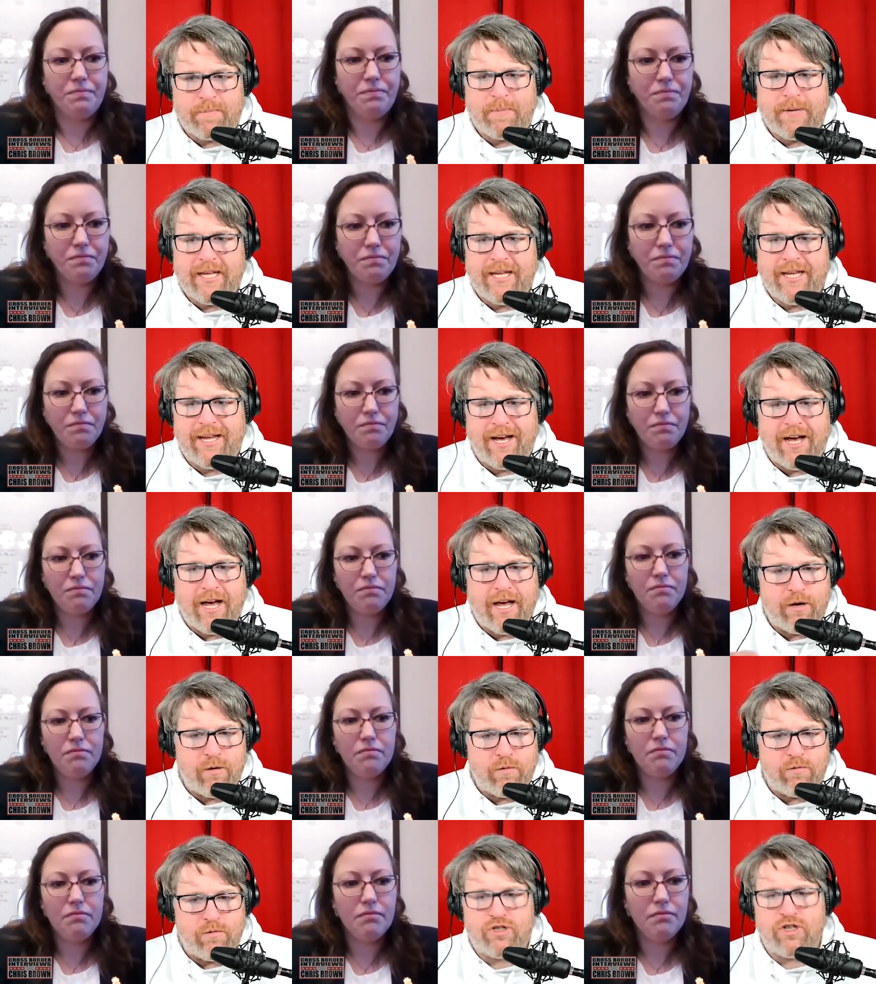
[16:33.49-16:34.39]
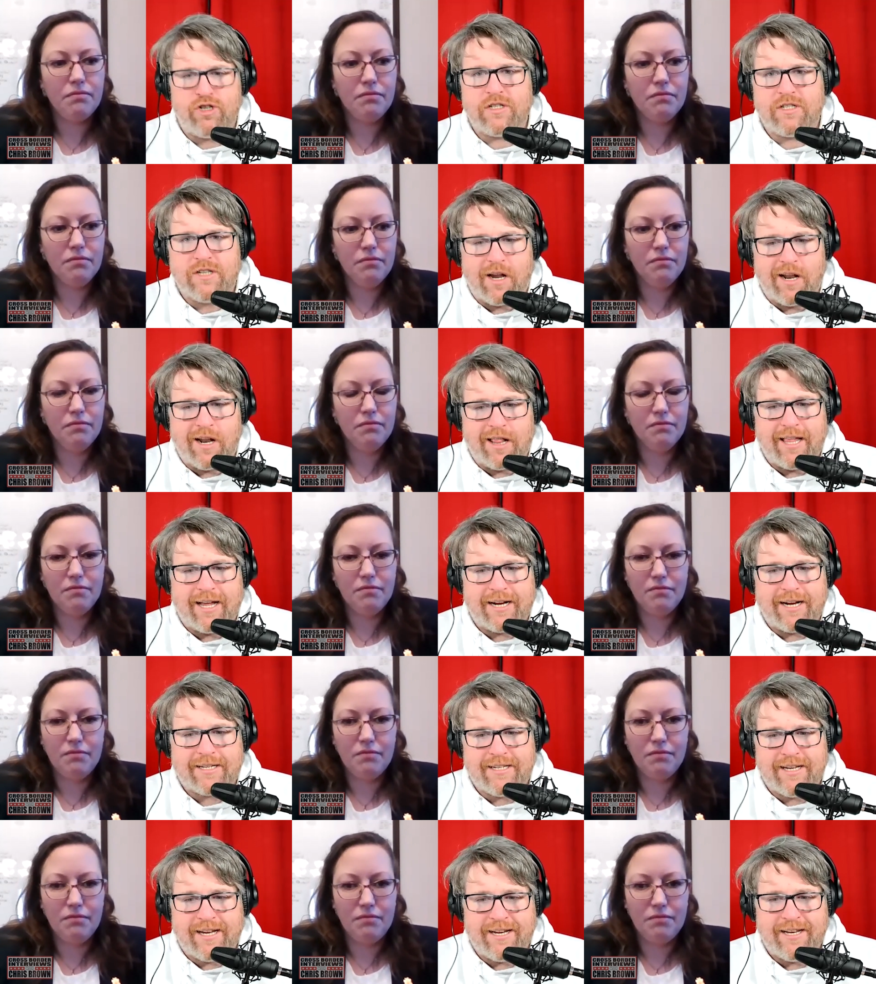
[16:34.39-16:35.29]
Speaker 1: PEI who just got
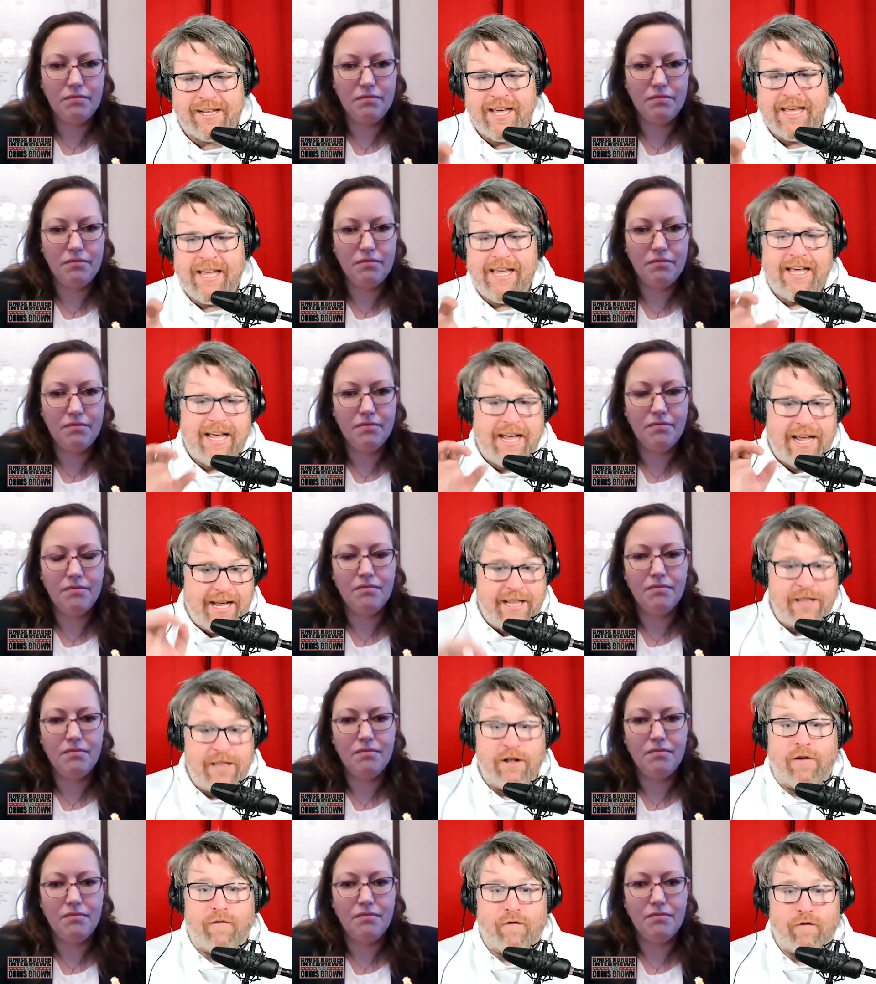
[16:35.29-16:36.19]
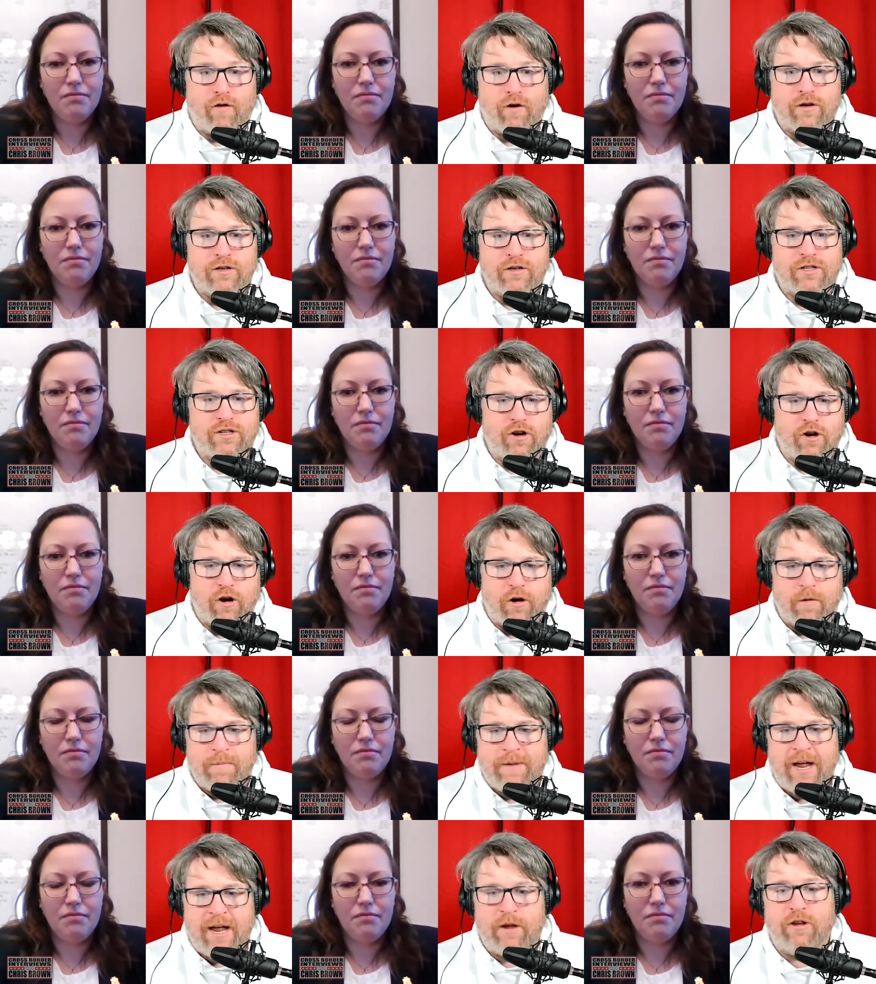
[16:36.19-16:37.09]
elected in their first
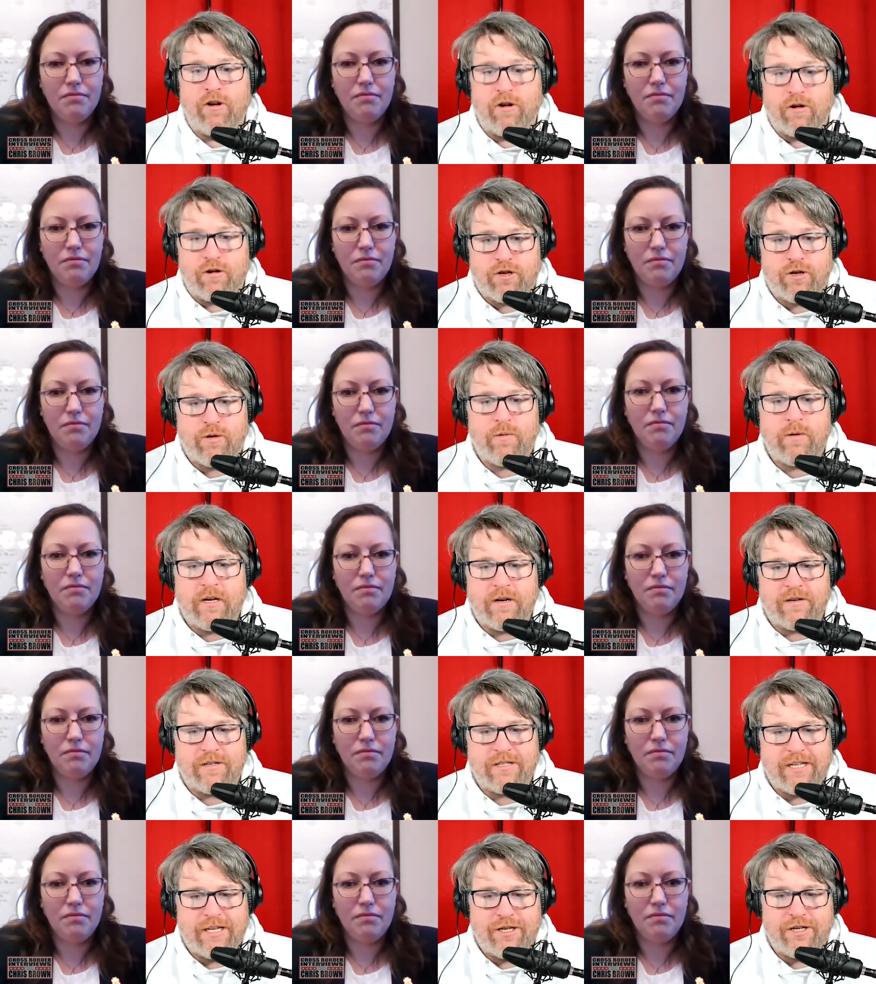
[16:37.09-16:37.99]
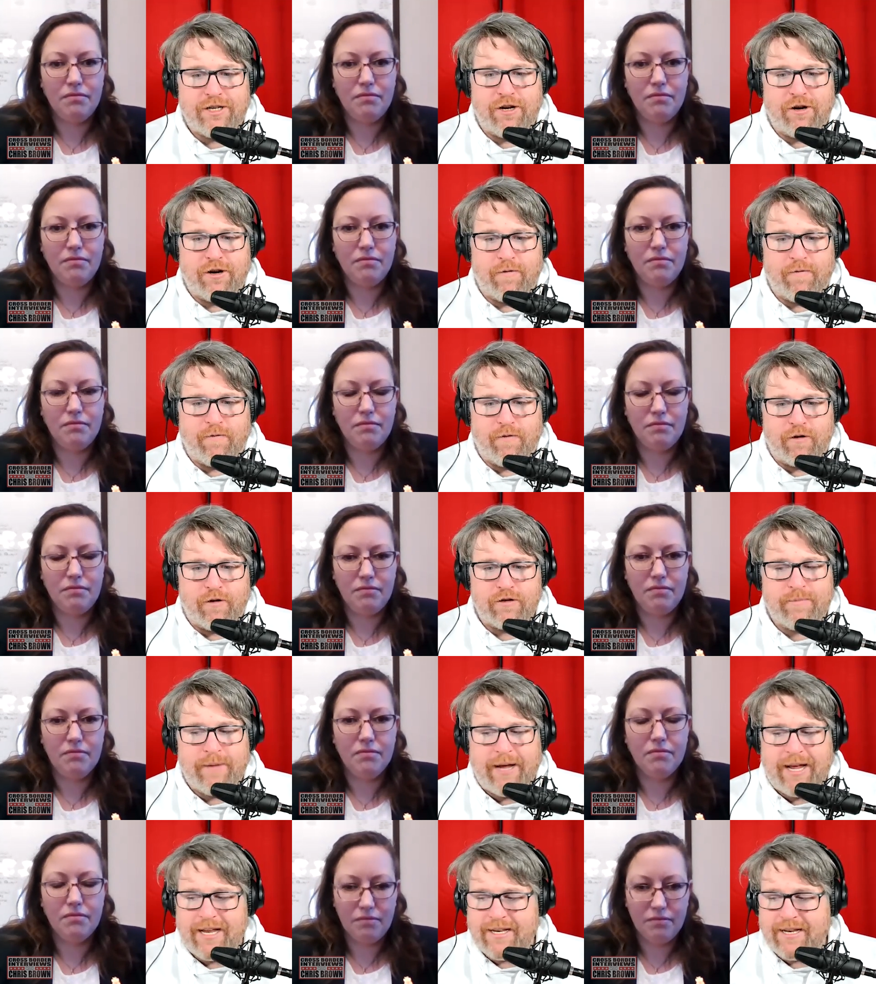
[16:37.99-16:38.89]
term. Now you're 2 years into your first
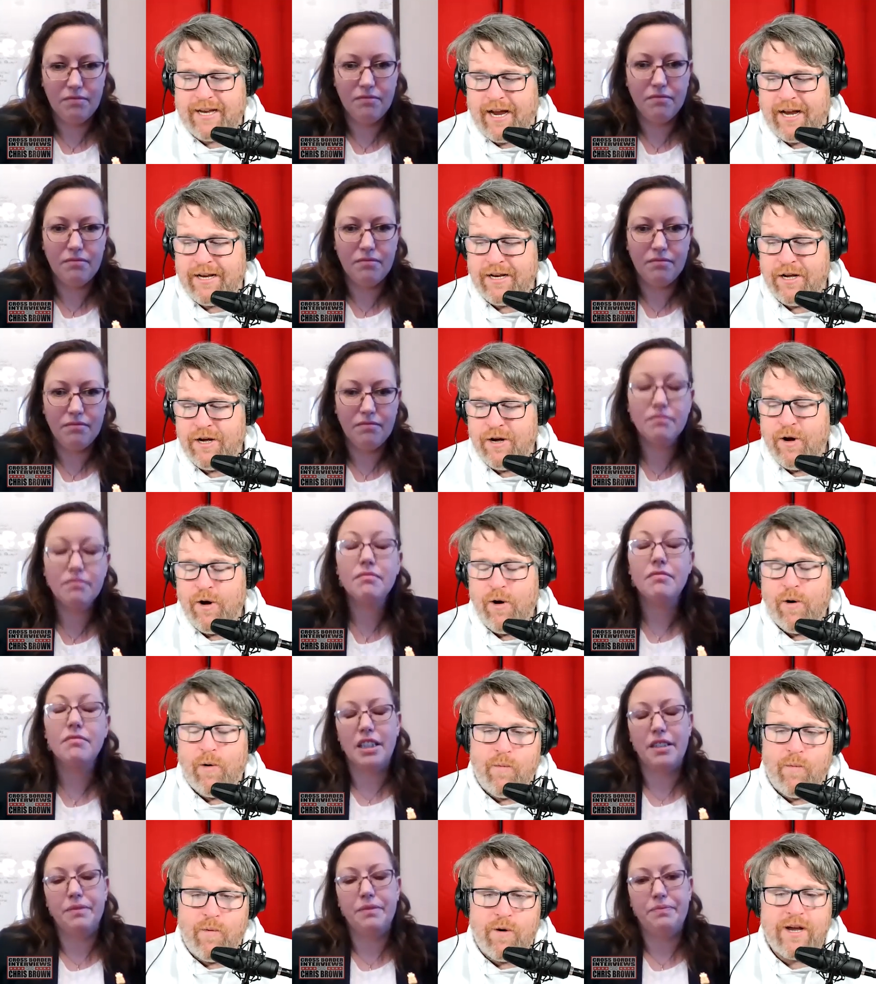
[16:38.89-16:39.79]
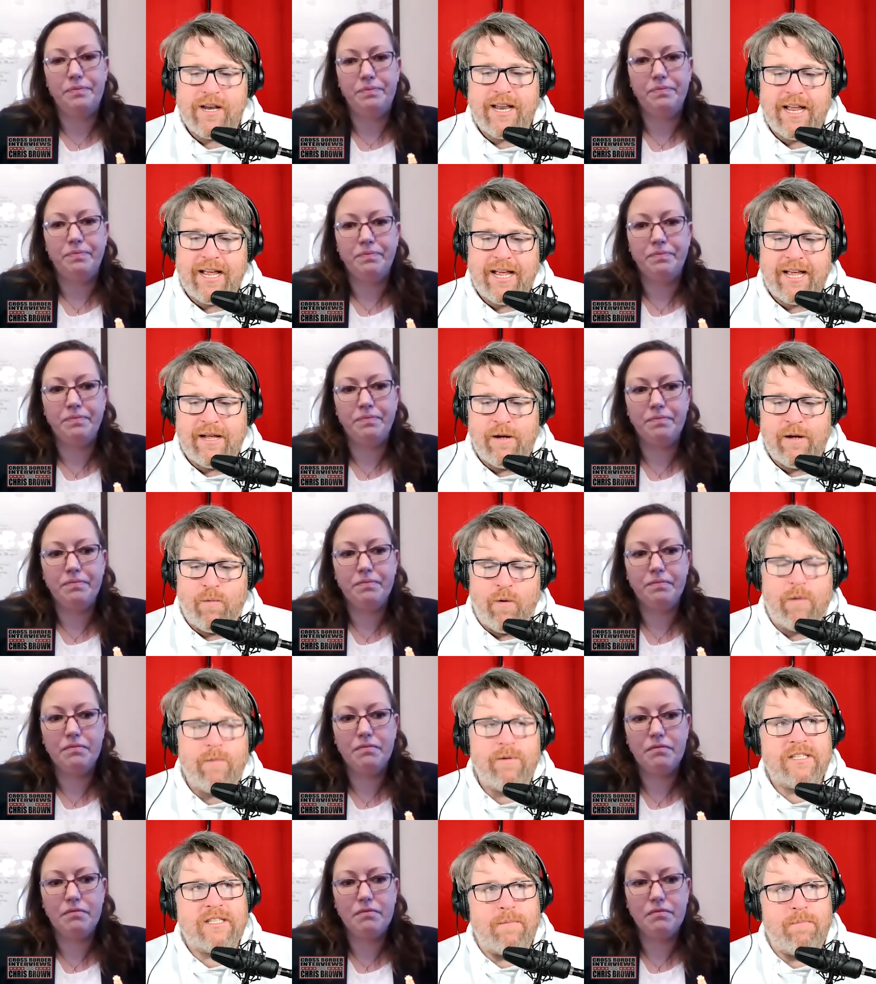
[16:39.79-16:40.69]
mandate. What what
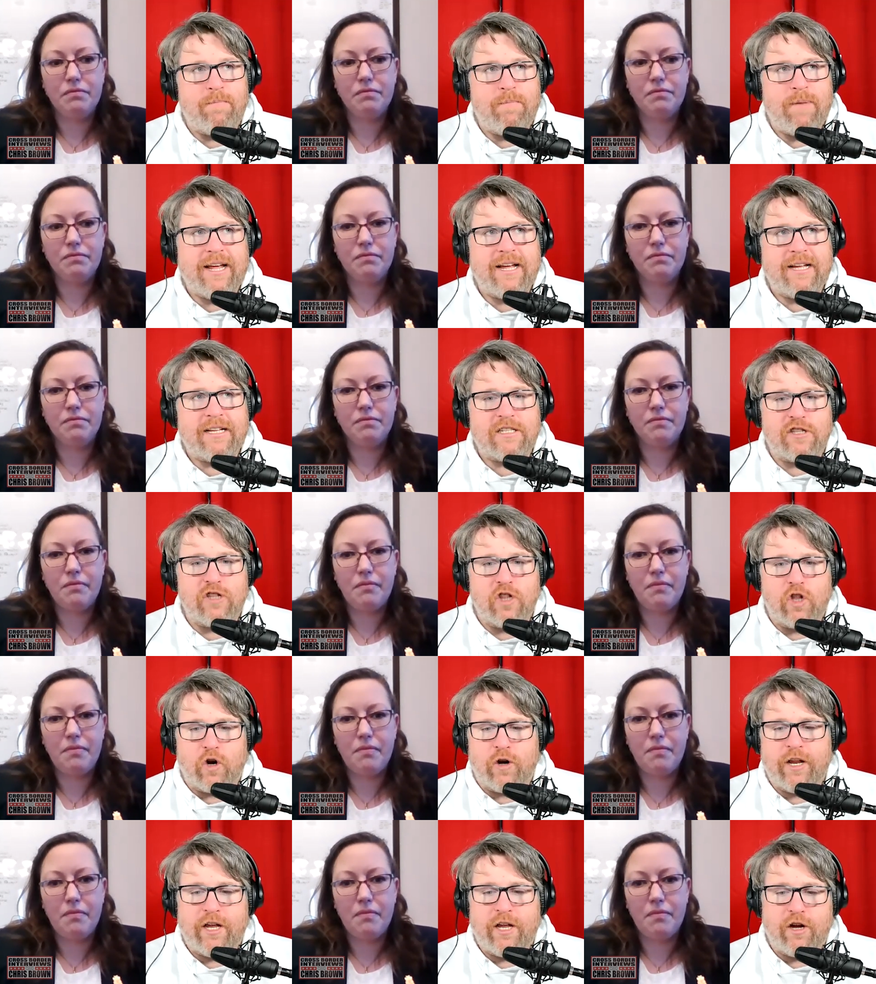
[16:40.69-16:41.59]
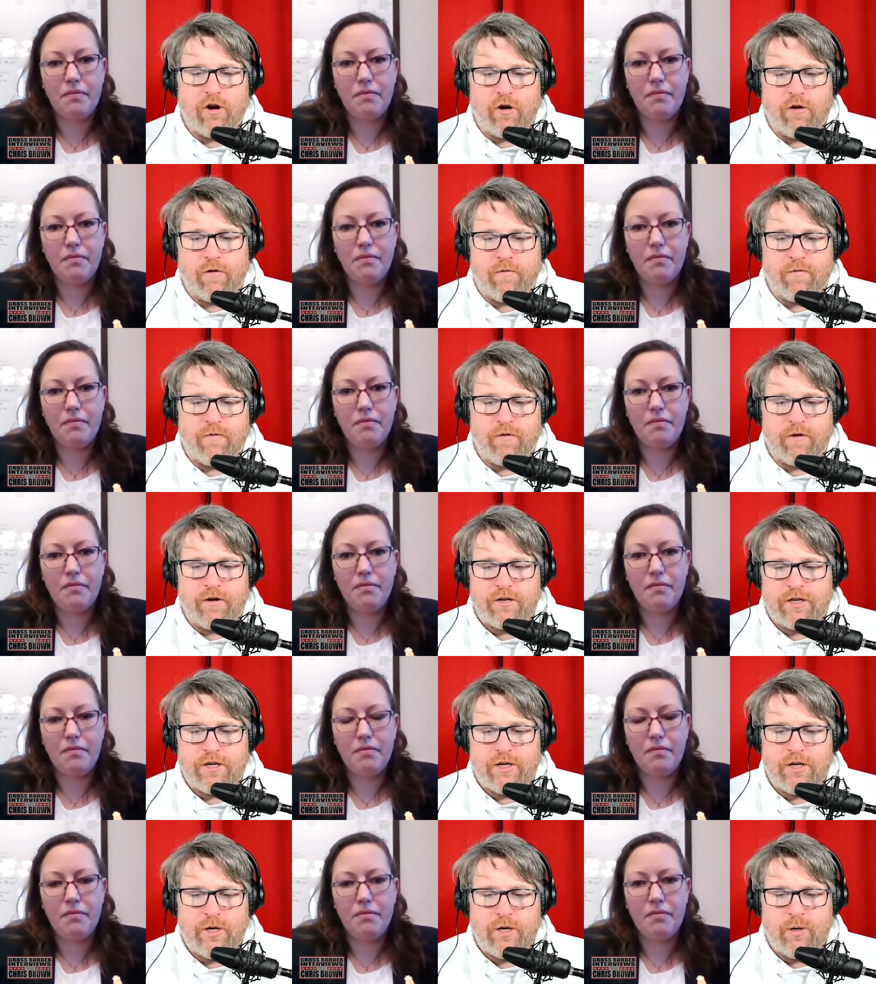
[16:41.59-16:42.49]
was the biggest learning curve for
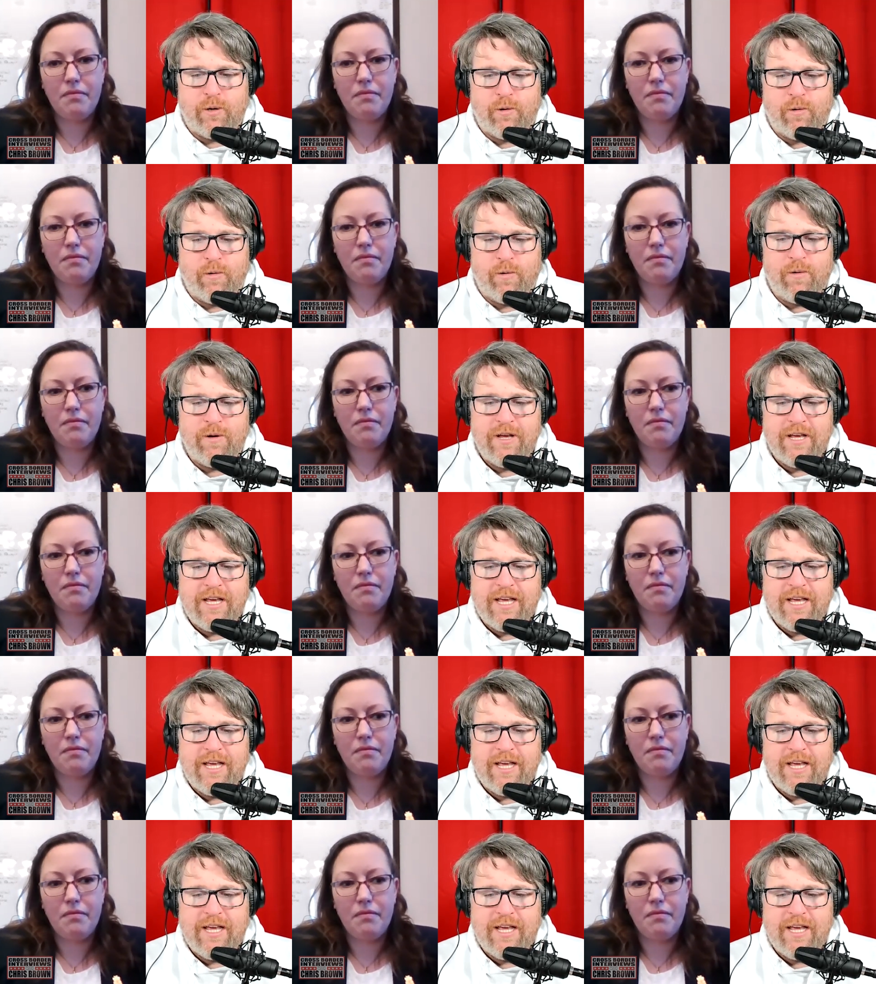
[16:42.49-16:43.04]
you